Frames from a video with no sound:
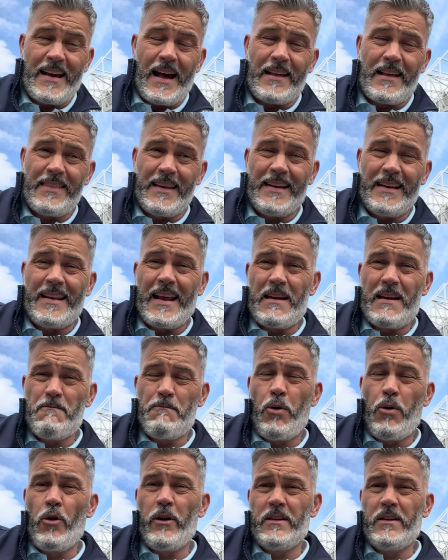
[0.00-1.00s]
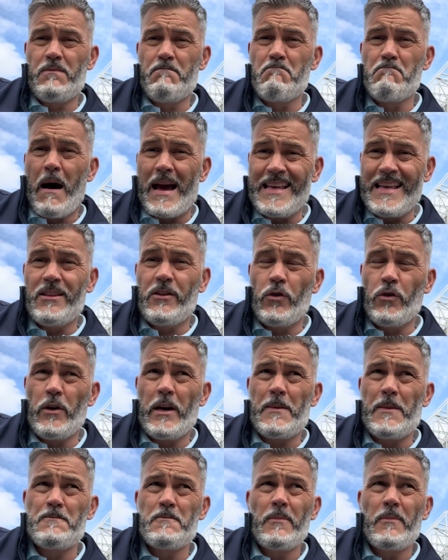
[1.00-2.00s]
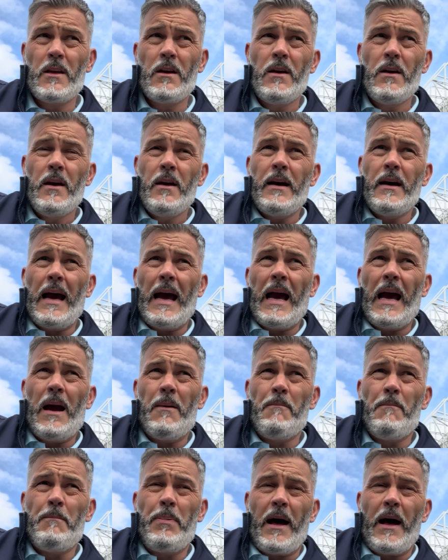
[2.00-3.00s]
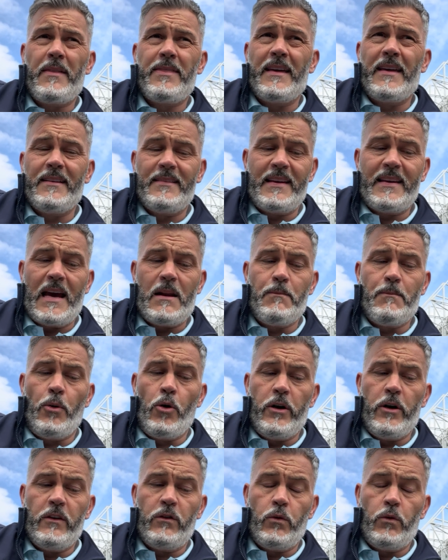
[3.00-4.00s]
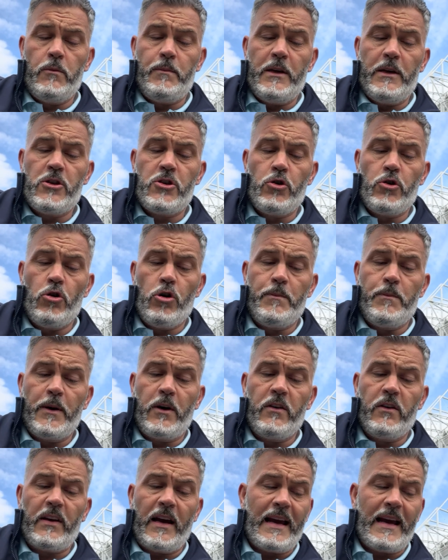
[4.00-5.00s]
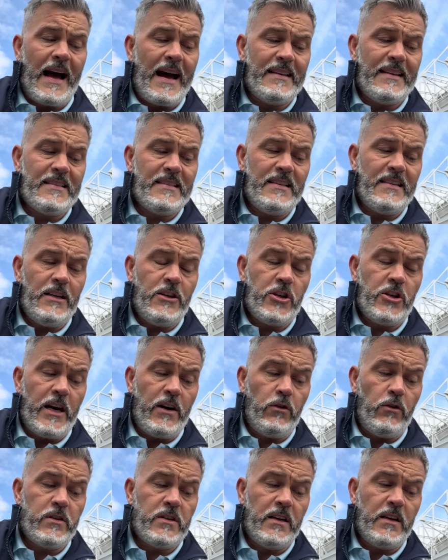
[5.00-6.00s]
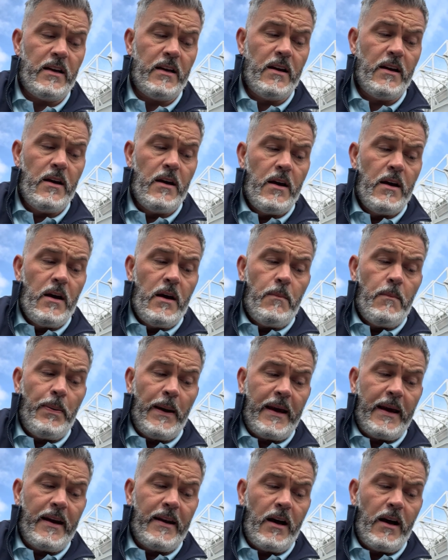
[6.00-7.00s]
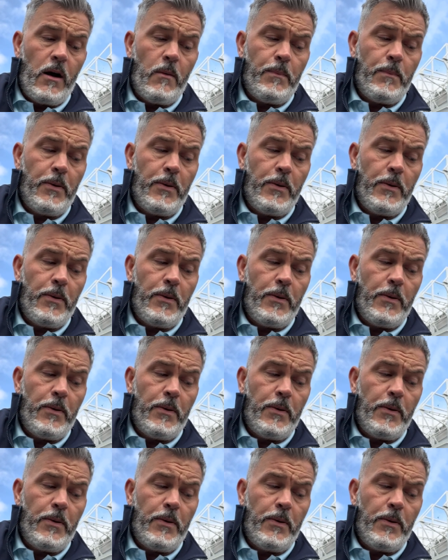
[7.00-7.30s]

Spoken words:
I think 9 points might do it, but I think 10 points would be sure, because I can't see Chelsea picking up,